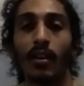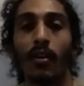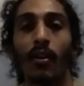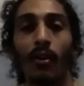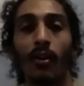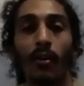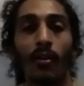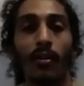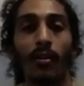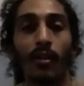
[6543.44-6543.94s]

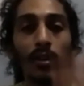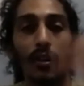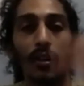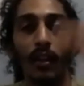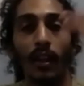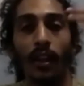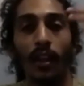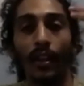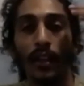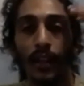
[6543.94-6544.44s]
hard
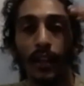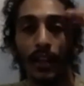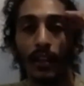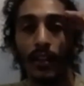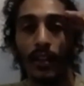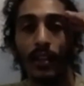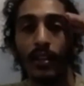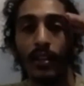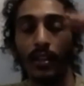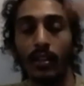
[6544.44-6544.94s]
like
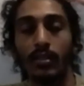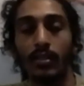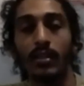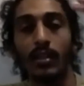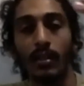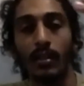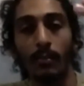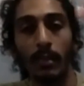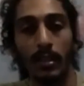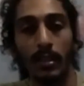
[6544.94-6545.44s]

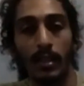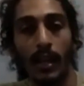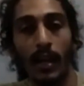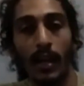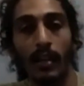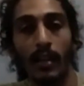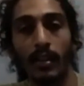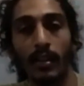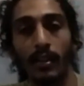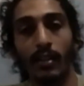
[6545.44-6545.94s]
conditioning
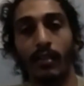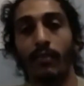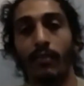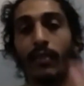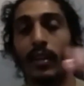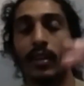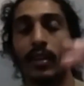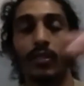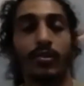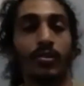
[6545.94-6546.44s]
mentality of
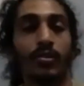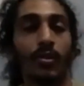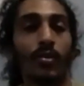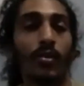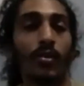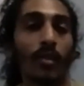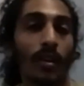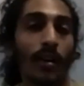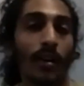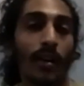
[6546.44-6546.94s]
like
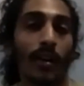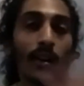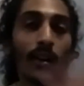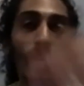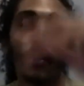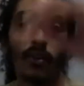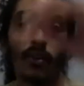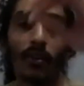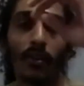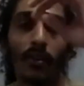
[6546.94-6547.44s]

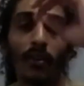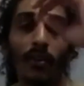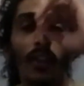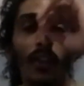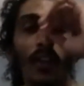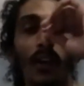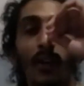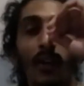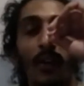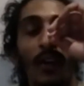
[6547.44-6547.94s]
Shotokan or,
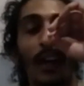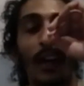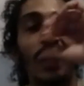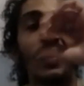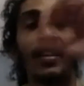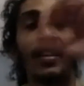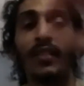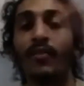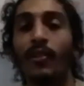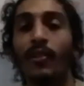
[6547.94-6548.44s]
or
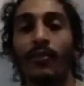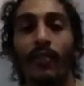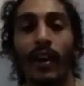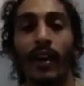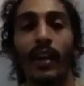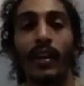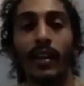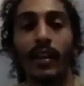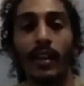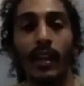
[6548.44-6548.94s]
any of the
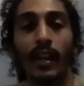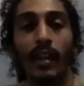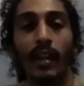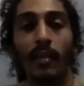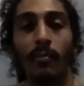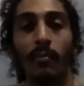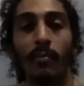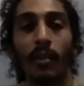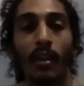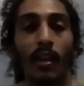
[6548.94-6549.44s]
fighting
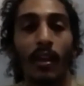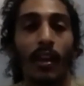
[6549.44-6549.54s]
game.